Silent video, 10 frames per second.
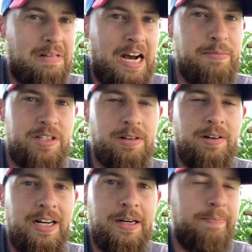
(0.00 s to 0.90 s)
I'm
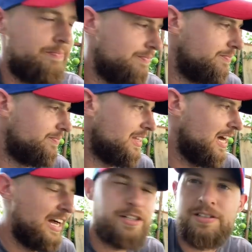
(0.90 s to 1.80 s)
zero help.
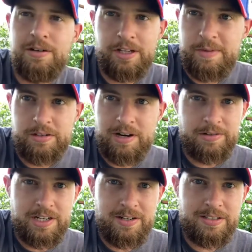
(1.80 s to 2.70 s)
I just know them as
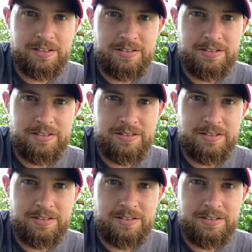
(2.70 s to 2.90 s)
ground cherries.